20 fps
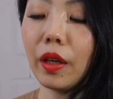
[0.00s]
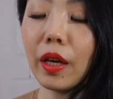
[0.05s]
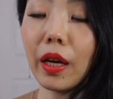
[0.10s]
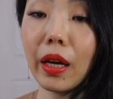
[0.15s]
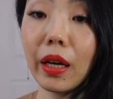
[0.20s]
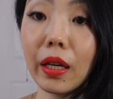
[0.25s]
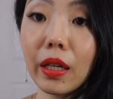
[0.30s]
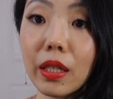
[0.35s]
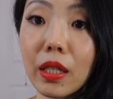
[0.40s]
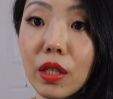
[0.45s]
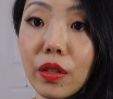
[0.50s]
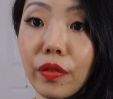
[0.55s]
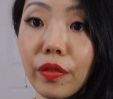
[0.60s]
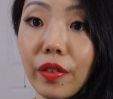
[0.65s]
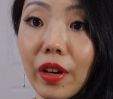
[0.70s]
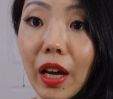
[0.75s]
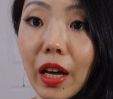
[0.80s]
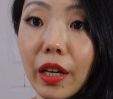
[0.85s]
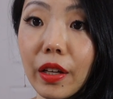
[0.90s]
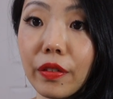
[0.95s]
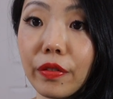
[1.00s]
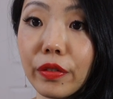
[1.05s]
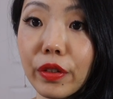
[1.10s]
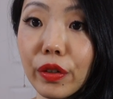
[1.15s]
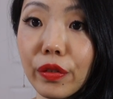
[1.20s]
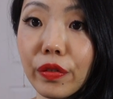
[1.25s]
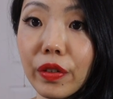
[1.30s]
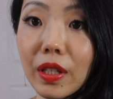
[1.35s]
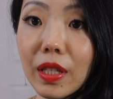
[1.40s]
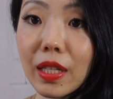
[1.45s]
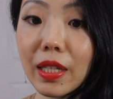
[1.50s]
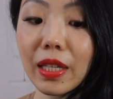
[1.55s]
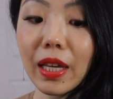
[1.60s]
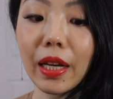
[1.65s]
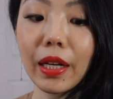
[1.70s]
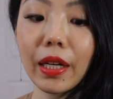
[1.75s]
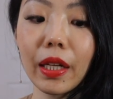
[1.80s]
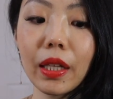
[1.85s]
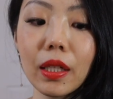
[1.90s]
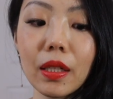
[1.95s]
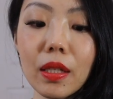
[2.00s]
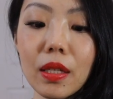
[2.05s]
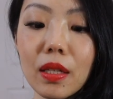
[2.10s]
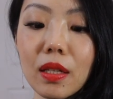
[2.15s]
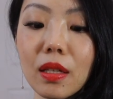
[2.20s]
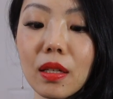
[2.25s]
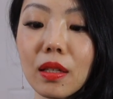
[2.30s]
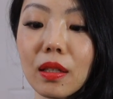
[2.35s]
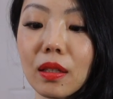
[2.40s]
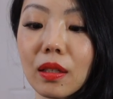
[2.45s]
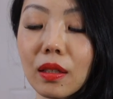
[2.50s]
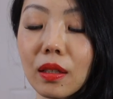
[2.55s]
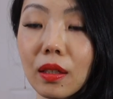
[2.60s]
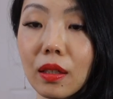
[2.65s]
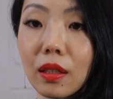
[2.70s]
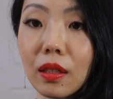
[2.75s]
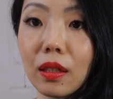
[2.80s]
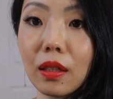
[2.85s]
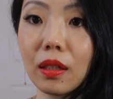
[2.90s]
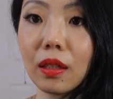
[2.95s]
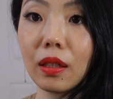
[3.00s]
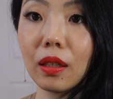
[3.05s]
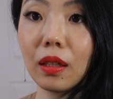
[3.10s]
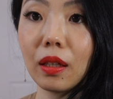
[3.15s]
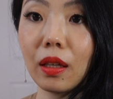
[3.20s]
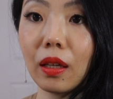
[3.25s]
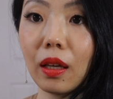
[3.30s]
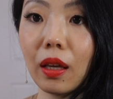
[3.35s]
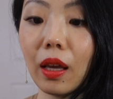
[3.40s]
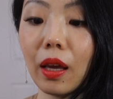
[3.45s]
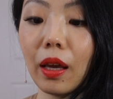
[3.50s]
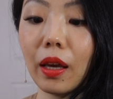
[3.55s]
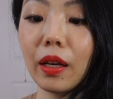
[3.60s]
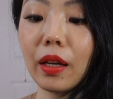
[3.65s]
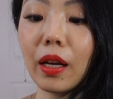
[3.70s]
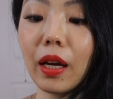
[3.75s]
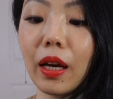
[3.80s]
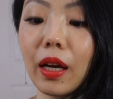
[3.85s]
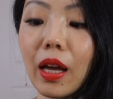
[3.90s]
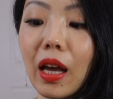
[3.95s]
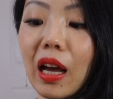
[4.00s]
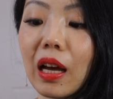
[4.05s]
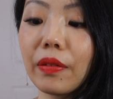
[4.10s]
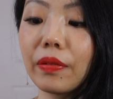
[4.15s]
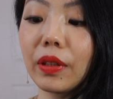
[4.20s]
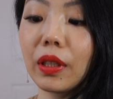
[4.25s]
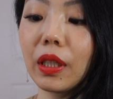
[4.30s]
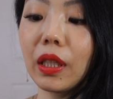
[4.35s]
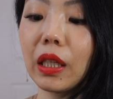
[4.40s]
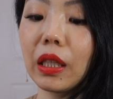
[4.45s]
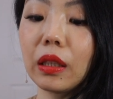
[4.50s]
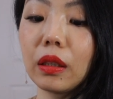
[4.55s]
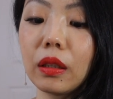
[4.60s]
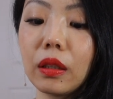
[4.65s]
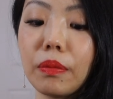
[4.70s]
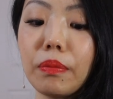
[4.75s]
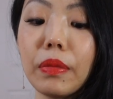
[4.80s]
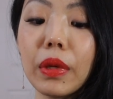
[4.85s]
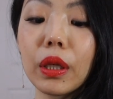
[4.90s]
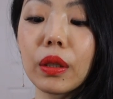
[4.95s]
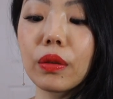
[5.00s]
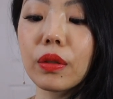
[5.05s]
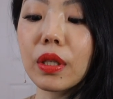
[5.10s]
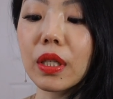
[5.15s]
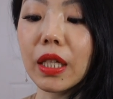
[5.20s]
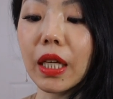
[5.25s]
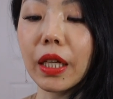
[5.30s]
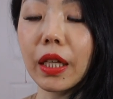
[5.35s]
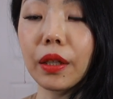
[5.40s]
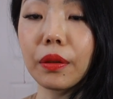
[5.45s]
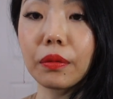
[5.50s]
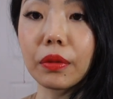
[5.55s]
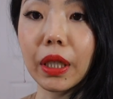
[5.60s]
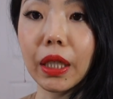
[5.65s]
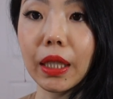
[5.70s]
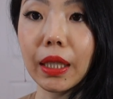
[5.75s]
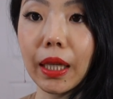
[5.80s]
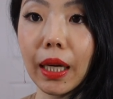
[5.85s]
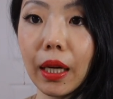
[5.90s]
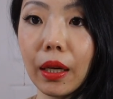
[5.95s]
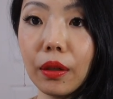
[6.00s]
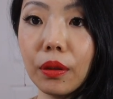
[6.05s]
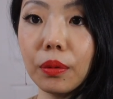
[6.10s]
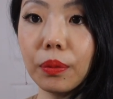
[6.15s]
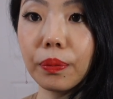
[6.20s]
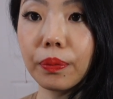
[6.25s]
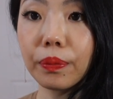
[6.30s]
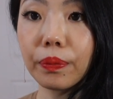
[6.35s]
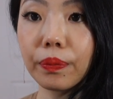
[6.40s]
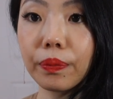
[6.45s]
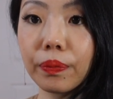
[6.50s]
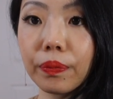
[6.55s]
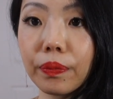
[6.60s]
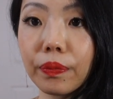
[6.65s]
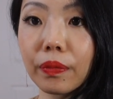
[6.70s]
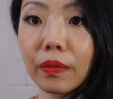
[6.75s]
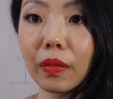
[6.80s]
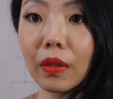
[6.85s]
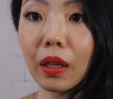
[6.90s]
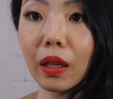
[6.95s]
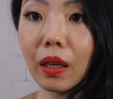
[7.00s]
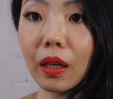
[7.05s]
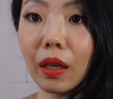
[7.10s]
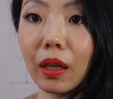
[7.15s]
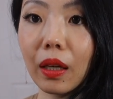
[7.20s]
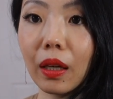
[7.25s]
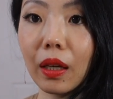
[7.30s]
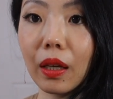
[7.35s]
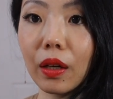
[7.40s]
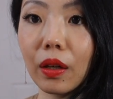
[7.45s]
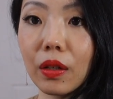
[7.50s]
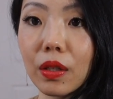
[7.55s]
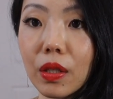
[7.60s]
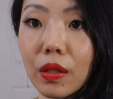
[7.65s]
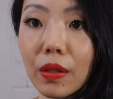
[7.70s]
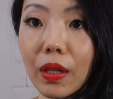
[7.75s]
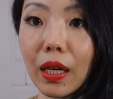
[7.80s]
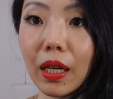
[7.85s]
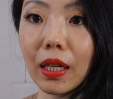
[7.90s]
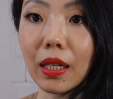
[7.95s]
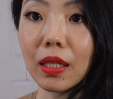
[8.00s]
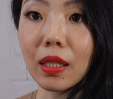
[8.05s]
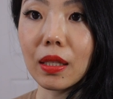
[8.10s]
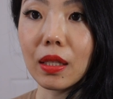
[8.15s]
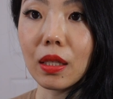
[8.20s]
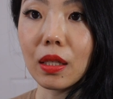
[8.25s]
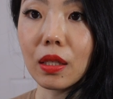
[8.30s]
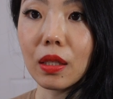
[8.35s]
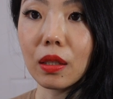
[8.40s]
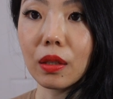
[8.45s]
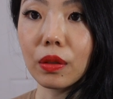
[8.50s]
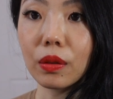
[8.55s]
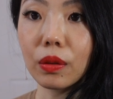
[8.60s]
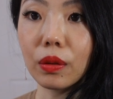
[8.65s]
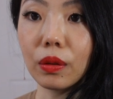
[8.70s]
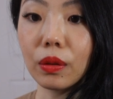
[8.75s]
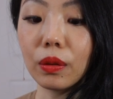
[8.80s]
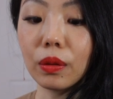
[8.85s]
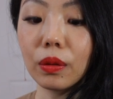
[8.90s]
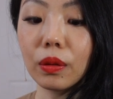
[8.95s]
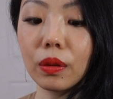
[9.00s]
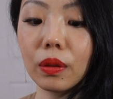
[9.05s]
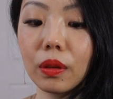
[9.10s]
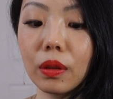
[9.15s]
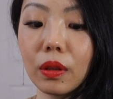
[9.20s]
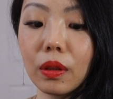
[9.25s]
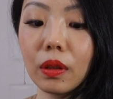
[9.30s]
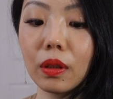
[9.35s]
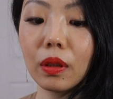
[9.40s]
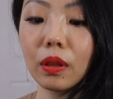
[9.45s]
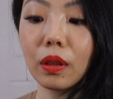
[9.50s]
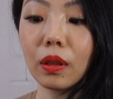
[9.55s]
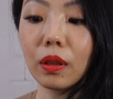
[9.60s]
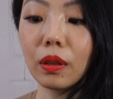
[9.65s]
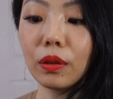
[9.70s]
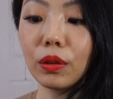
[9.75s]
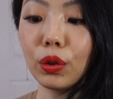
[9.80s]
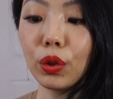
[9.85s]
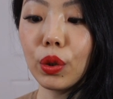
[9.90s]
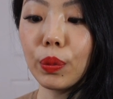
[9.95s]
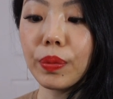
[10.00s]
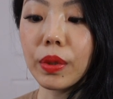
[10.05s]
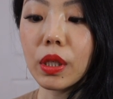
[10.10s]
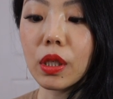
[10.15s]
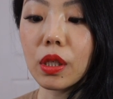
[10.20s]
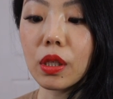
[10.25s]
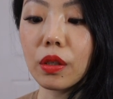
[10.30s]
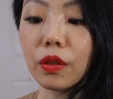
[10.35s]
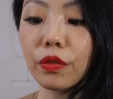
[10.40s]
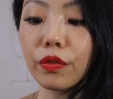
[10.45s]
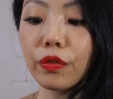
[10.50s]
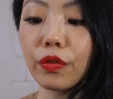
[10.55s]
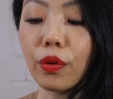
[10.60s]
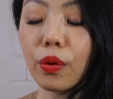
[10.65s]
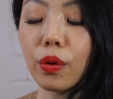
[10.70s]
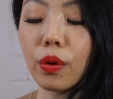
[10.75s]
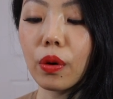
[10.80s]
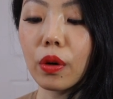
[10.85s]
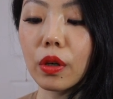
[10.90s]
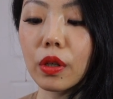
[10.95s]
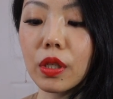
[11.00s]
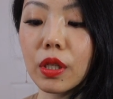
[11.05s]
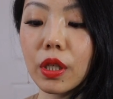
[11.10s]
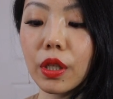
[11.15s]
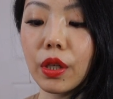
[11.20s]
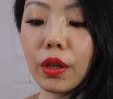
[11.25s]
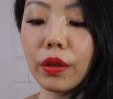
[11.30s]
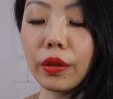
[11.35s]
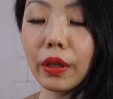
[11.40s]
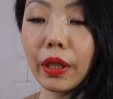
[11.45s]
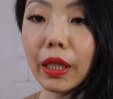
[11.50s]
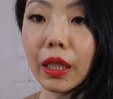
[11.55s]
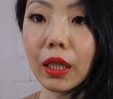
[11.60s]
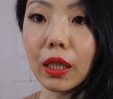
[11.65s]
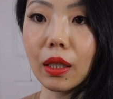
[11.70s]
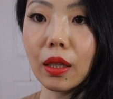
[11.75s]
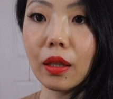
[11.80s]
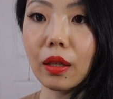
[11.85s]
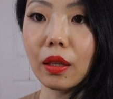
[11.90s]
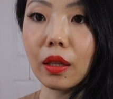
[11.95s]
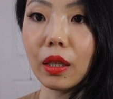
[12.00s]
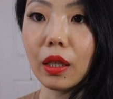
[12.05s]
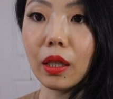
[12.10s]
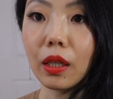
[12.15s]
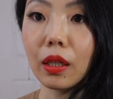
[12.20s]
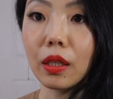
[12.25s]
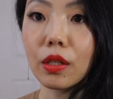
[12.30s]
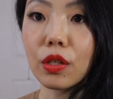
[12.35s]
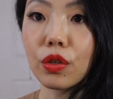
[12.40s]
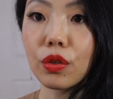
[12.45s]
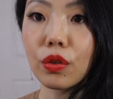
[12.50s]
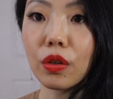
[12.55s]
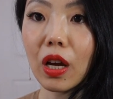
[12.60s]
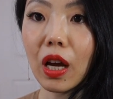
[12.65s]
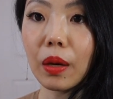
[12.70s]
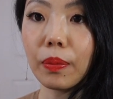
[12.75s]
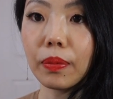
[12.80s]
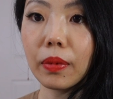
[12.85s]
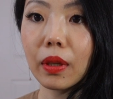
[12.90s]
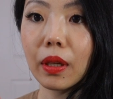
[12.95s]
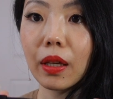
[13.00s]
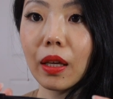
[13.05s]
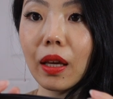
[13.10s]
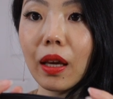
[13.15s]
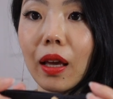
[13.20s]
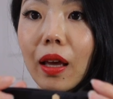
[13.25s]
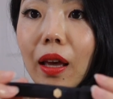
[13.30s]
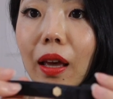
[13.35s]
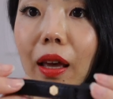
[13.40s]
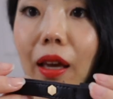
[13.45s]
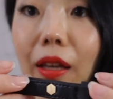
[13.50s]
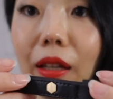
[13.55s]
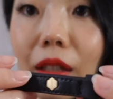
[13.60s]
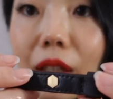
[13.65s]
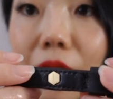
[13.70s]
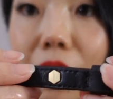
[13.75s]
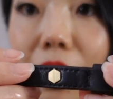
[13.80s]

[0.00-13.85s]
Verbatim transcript: It has five different settings and I have it in the middle setting right now. It also has these little loops for securing the strap and